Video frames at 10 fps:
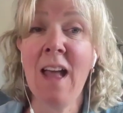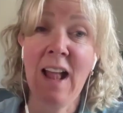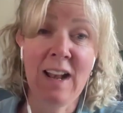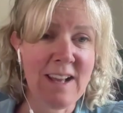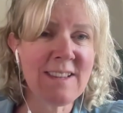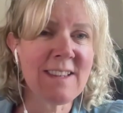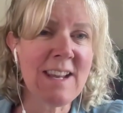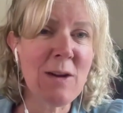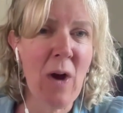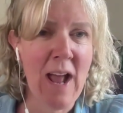Let's
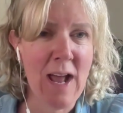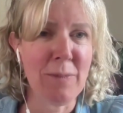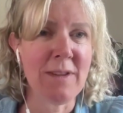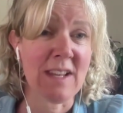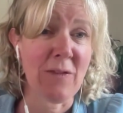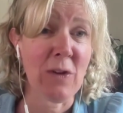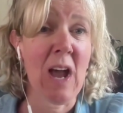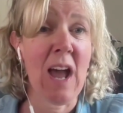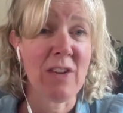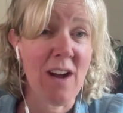see what happens if you
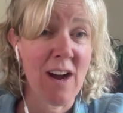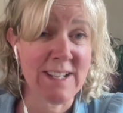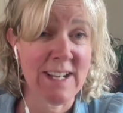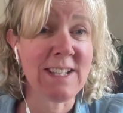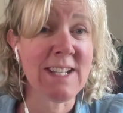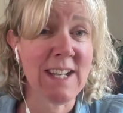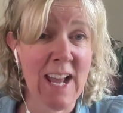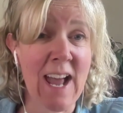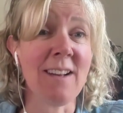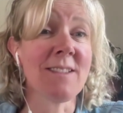have an identity
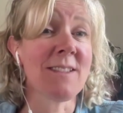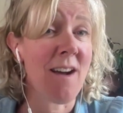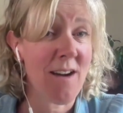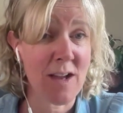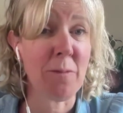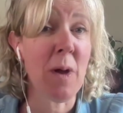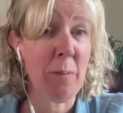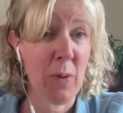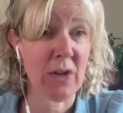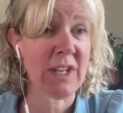as I'm
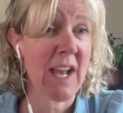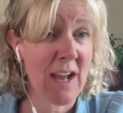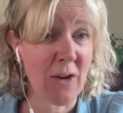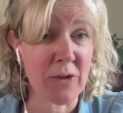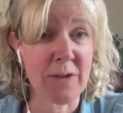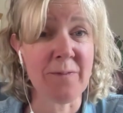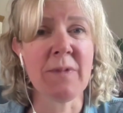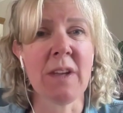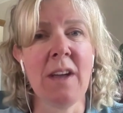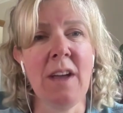burnt out.
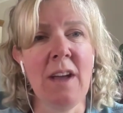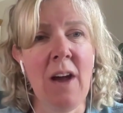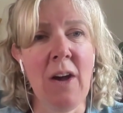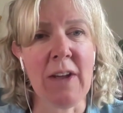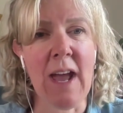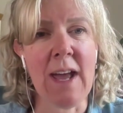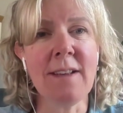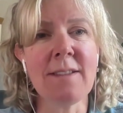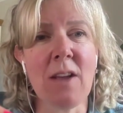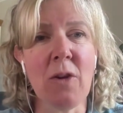Okay,
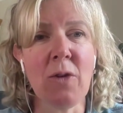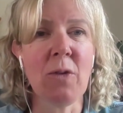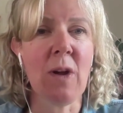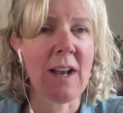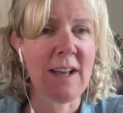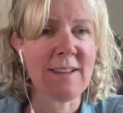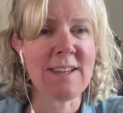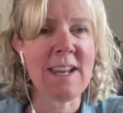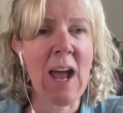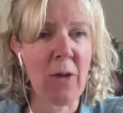so let's
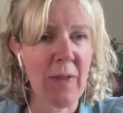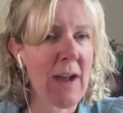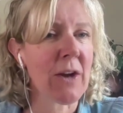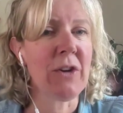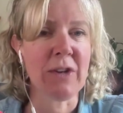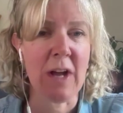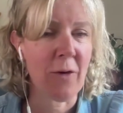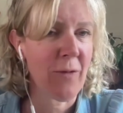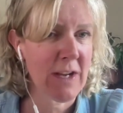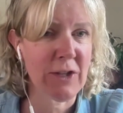see how that could
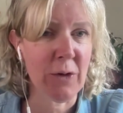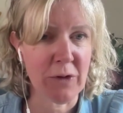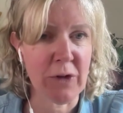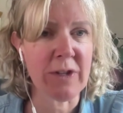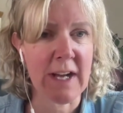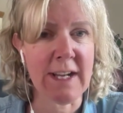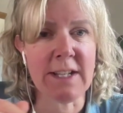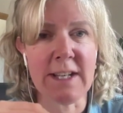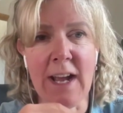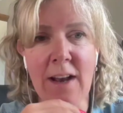affect you on your
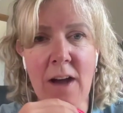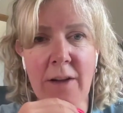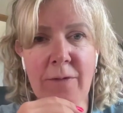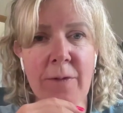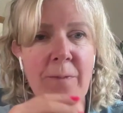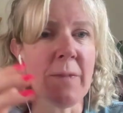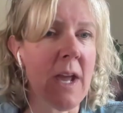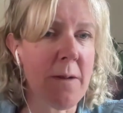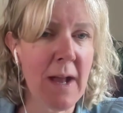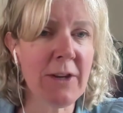day-to-day life.
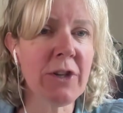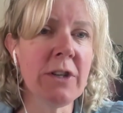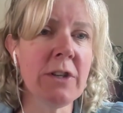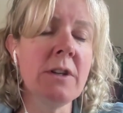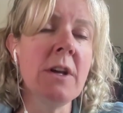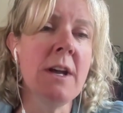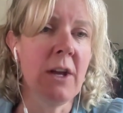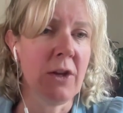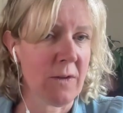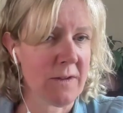Imagine
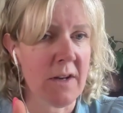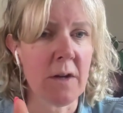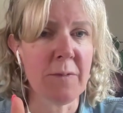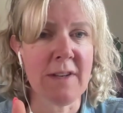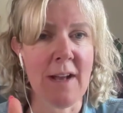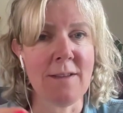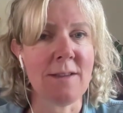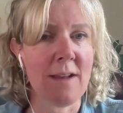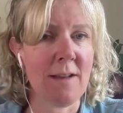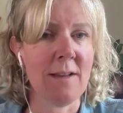your circumstance
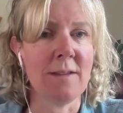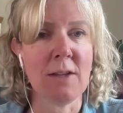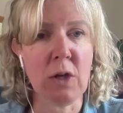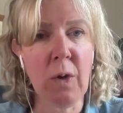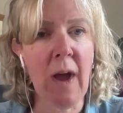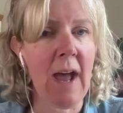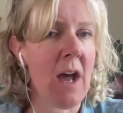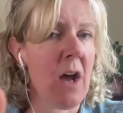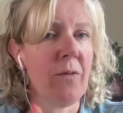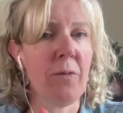is you
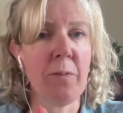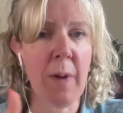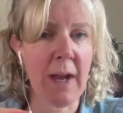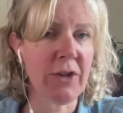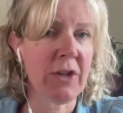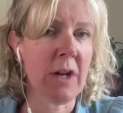have patient